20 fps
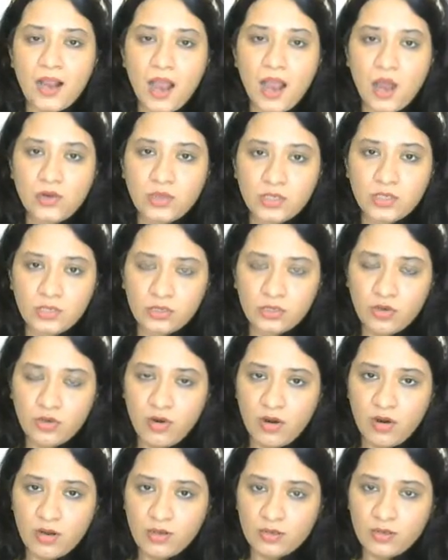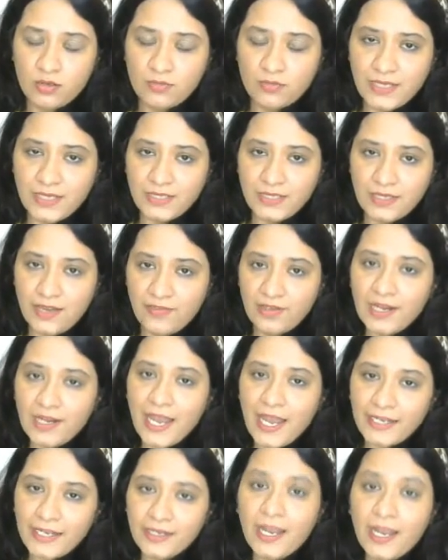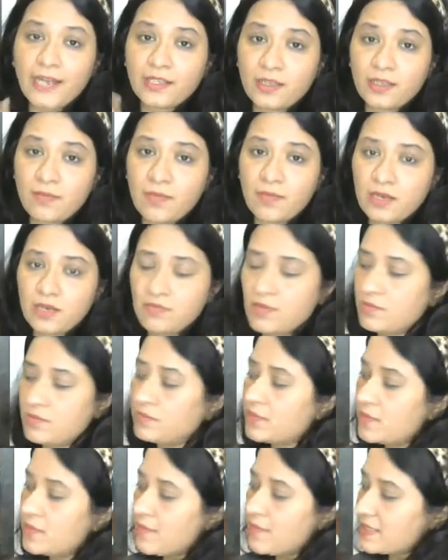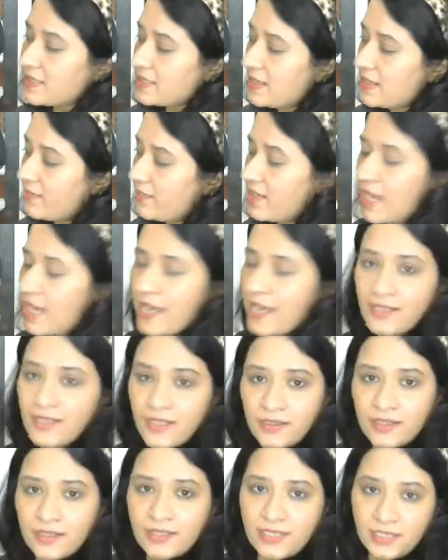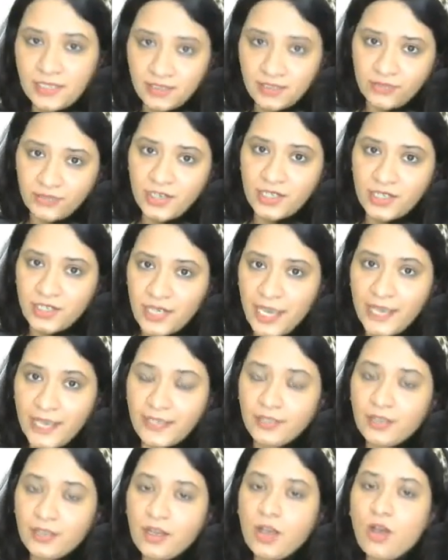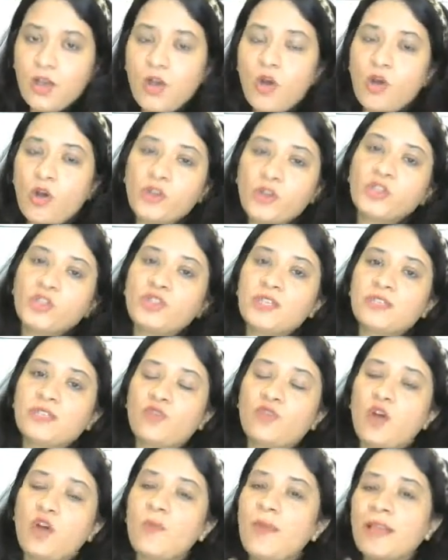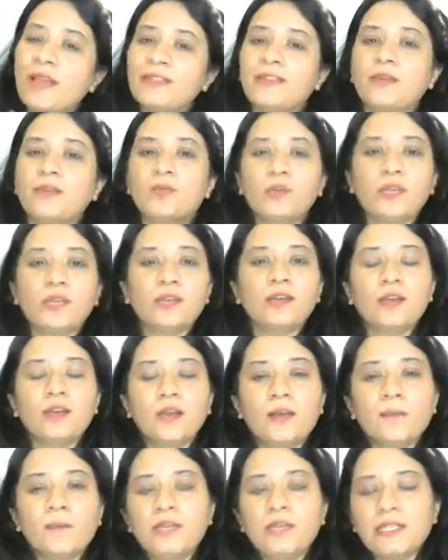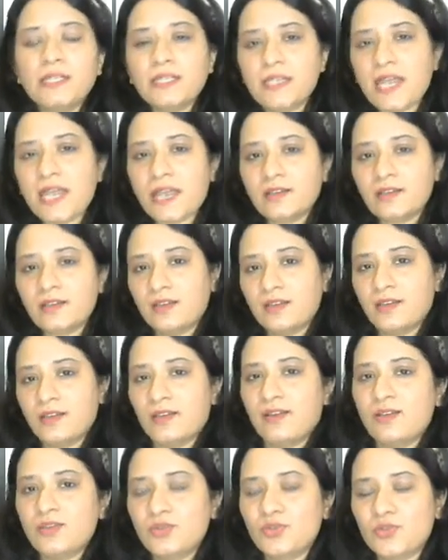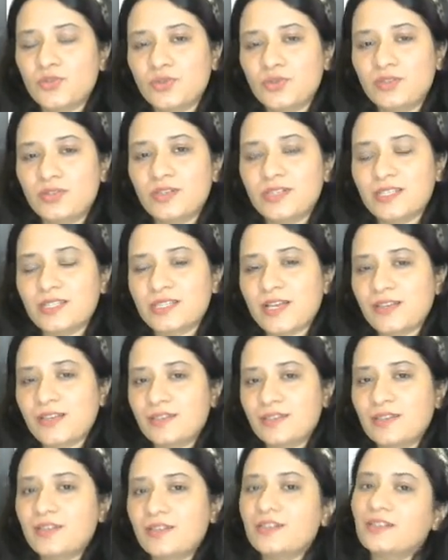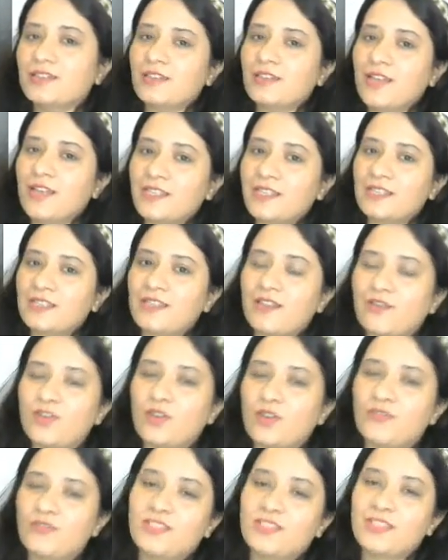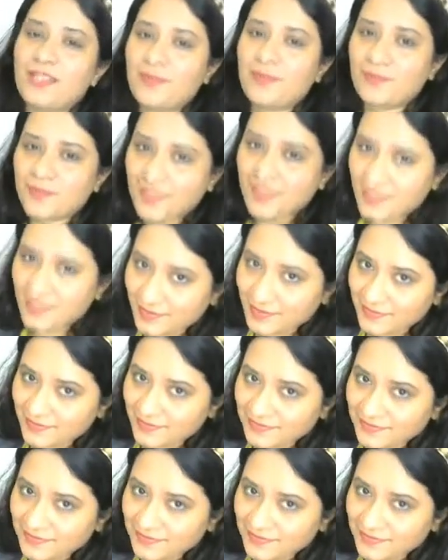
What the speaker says: out your bust level line at the minimum, the bust level line and the center front line on your dress form. And then we meet again to discuss the next level of steps.